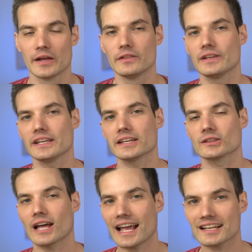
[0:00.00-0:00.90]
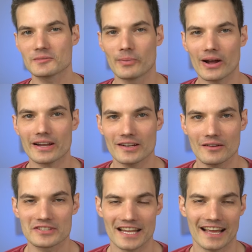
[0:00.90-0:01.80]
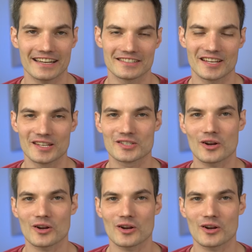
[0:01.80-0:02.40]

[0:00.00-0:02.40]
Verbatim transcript: The last bucket of settings is